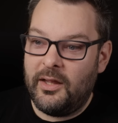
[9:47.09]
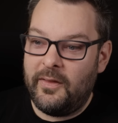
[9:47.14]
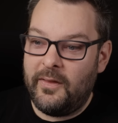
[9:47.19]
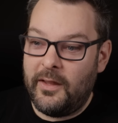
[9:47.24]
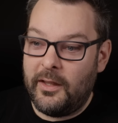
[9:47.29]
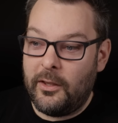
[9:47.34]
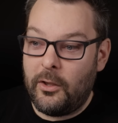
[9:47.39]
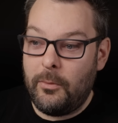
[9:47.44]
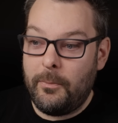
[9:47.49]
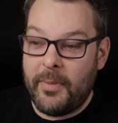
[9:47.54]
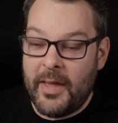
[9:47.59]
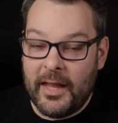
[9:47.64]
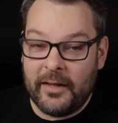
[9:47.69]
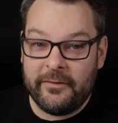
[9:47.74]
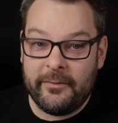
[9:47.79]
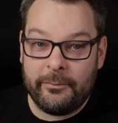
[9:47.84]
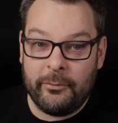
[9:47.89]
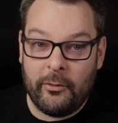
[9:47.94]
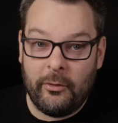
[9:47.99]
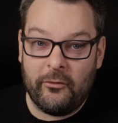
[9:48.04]
and then go
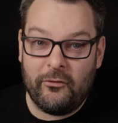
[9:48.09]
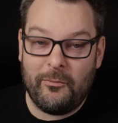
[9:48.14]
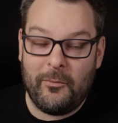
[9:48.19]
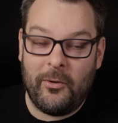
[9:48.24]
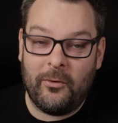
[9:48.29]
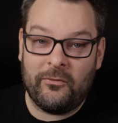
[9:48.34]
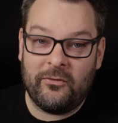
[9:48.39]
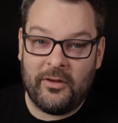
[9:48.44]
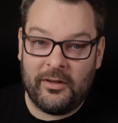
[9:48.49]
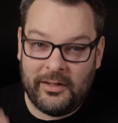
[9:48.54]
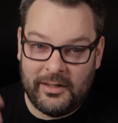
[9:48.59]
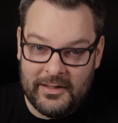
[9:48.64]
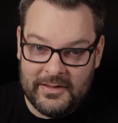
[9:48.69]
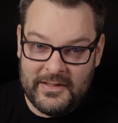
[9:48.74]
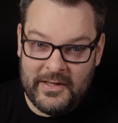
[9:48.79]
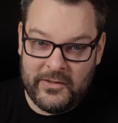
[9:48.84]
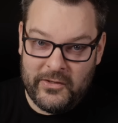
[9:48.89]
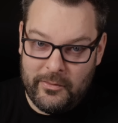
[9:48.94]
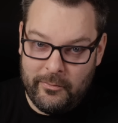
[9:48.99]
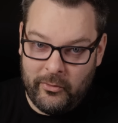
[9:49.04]
back to Proxmox and
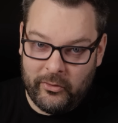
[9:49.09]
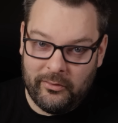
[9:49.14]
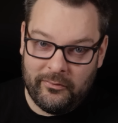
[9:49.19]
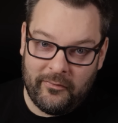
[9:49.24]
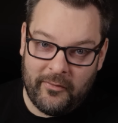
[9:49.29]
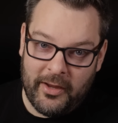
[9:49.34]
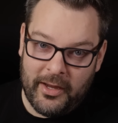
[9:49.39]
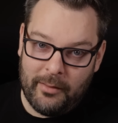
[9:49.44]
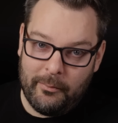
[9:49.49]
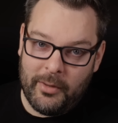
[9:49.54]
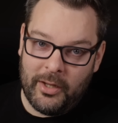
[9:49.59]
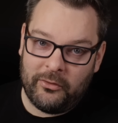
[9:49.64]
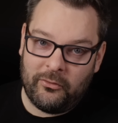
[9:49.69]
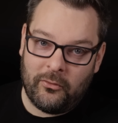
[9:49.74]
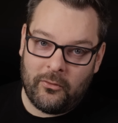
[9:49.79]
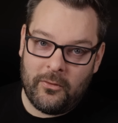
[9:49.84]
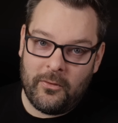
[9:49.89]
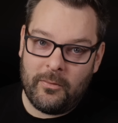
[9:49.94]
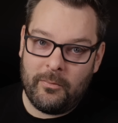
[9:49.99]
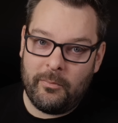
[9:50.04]
continue modifying my
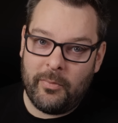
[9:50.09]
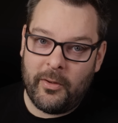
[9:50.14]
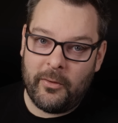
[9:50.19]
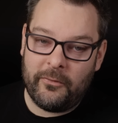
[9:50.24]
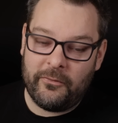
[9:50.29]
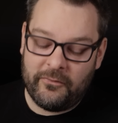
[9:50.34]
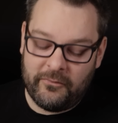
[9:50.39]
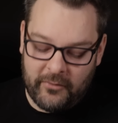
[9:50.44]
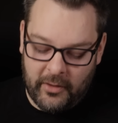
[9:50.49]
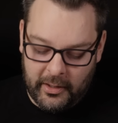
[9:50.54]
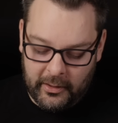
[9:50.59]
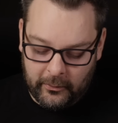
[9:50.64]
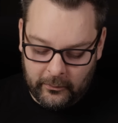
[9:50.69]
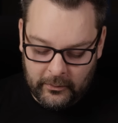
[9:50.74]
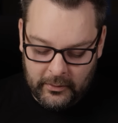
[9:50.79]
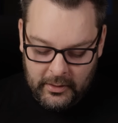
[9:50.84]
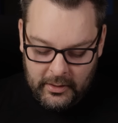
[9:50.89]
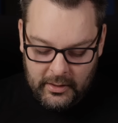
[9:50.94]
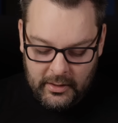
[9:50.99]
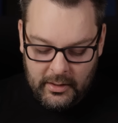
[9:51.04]
Docker Compose
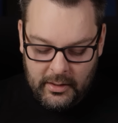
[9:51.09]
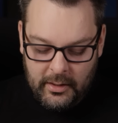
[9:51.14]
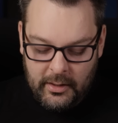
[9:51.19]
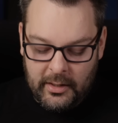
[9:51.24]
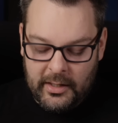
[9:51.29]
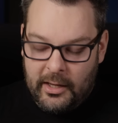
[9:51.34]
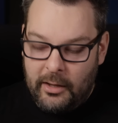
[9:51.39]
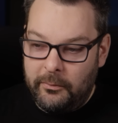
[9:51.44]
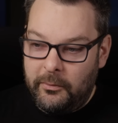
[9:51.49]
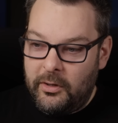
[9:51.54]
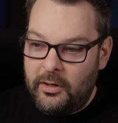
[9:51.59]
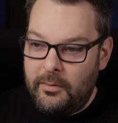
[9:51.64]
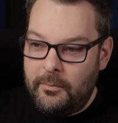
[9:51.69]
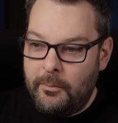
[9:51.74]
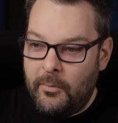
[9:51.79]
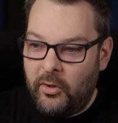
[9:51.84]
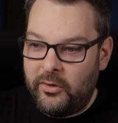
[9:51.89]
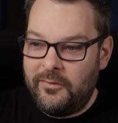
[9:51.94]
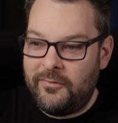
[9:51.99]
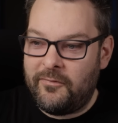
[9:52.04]
file. Now I'm going to
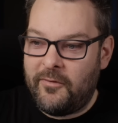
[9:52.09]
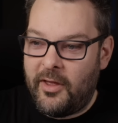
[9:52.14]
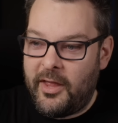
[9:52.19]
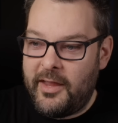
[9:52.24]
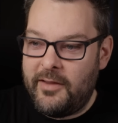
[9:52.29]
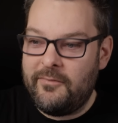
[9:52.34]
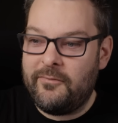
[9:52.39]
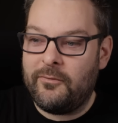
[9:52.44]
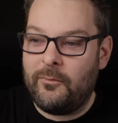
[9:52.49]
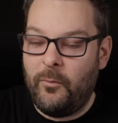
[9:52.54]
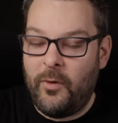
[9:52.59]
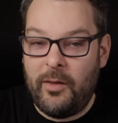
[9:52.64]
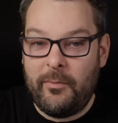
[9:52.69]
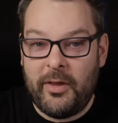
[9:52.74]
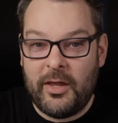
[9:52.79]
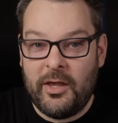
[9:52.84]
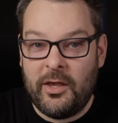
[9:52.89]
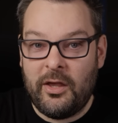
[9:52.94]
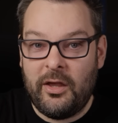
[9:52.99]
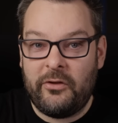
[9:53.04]
modify from where
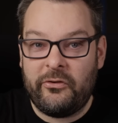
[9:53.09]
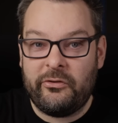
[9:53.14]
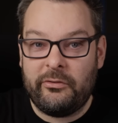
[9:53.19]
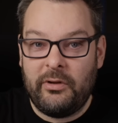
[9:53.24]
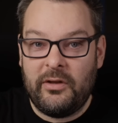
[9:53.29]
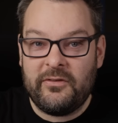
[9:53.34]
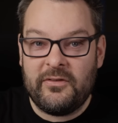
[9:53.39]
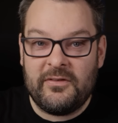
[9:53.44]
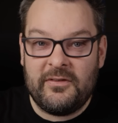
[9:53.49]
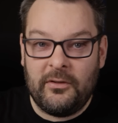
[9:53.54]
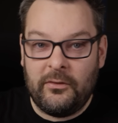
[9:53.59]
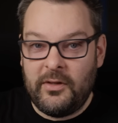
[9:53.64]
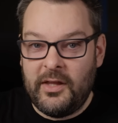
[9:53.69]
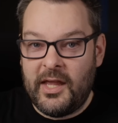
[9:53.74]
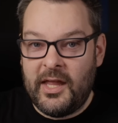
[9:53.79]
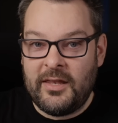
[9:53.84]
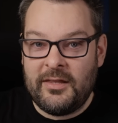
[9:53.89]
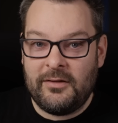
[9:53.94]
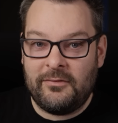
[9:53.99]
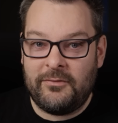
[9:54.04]
my cursor is until
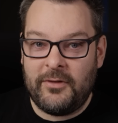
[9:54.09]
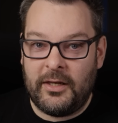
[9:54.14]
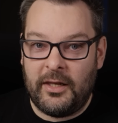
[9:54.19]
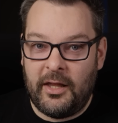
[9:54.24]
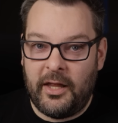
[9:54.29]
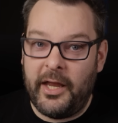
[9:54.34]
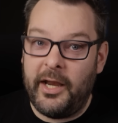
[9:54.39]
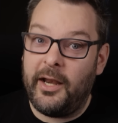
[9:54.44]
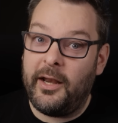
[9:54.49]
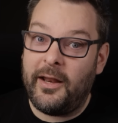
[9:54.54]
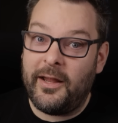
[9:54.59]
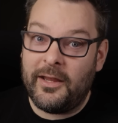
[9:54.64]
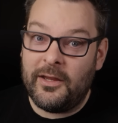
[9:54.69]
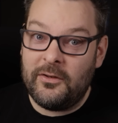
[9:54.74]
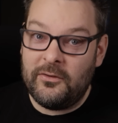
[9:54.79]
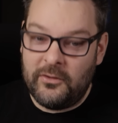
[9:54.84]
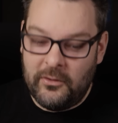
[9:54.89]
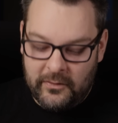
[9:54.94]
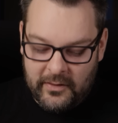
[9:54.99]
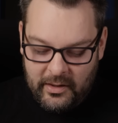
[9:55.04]
the end of the line and I
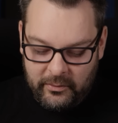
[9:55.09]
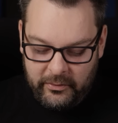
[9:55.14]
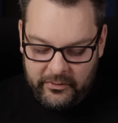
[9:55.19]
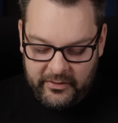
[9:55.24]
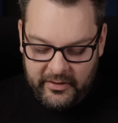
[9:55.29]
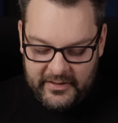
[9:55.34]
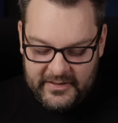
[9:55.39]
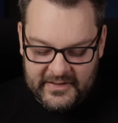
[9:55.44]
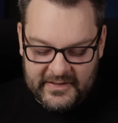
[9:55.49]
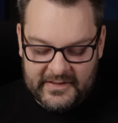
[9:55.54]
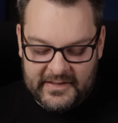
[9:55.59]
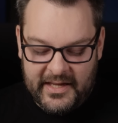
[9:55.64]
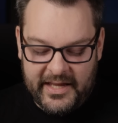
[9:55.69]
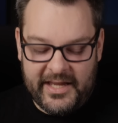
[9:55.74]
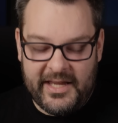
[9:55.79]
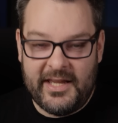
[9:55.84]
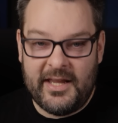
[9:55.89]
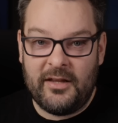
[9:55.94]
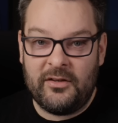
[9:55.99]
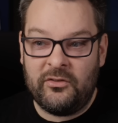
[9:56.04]
can do that with a
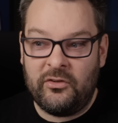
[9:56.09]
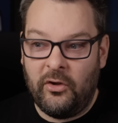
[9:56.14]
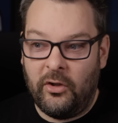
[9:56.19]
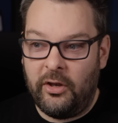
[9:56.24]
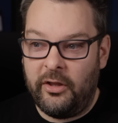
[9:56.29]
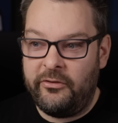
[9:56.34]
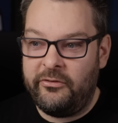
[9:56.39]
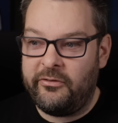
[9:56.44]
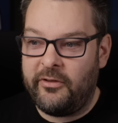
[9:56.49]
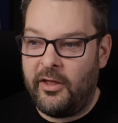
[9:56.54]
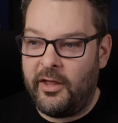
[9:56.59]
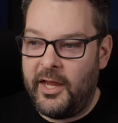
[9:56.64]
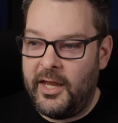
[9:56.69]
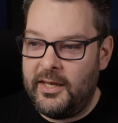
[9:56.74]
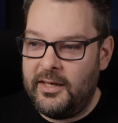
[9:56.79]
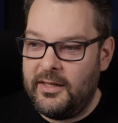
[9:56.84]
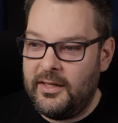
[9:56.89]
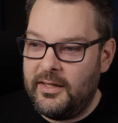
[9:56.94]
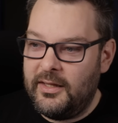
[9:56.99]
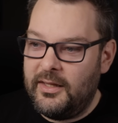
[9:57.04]
C dollar
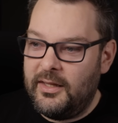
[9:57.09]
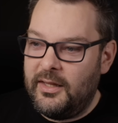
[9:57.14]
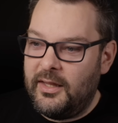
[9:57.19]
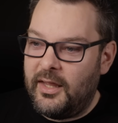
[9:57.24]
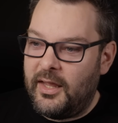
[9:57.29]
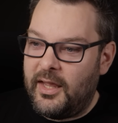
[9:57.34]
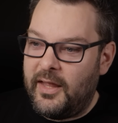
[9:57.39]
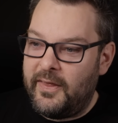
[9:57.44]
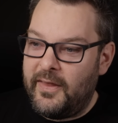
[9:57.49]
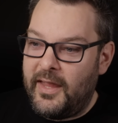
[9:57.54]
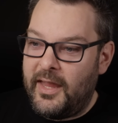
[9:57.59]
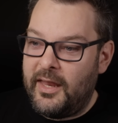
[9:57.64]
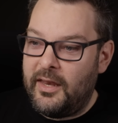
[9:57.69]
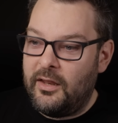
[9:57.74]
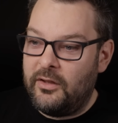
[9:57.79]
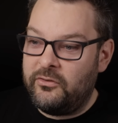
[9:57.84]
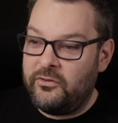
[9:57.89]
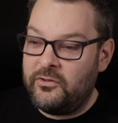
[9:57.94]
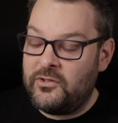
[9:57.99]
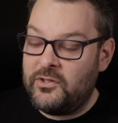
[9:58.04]
sign and
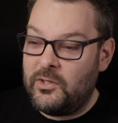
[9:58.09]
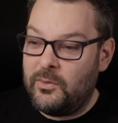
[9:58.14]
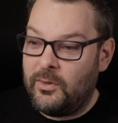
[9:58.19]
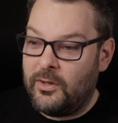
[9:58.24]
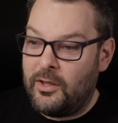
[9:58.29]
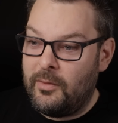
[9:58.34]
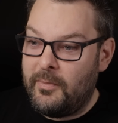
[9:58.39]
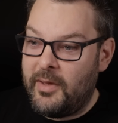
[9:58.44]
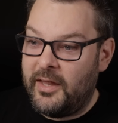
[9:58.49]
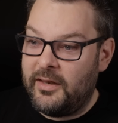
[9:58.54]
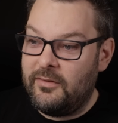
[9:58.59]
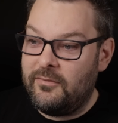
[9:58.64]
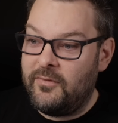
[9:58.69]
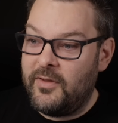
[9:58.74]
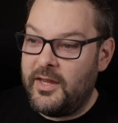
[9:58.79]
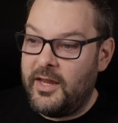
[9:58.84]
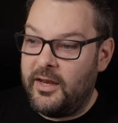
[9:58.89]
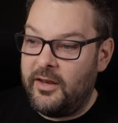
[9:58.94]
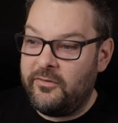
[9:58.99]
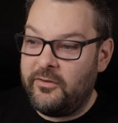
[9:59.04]
then just do a command
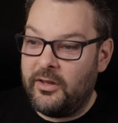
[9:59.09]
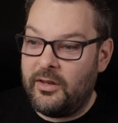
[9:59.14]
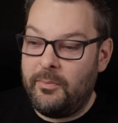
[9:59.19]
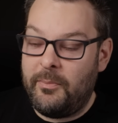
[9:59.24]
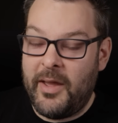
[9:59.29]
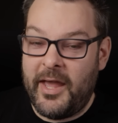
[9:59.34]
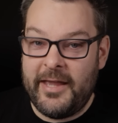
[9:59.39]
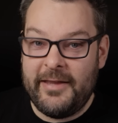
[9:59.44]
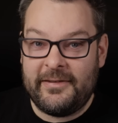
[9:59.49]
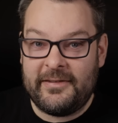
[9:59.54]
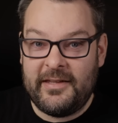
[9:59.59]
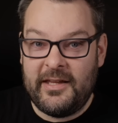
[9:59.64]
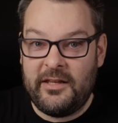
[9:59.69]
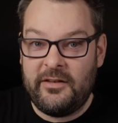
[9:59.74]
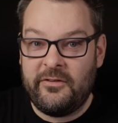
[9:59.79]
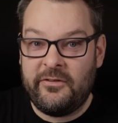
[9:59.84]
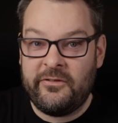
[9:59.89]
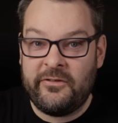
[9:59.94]
V and it's going to paste in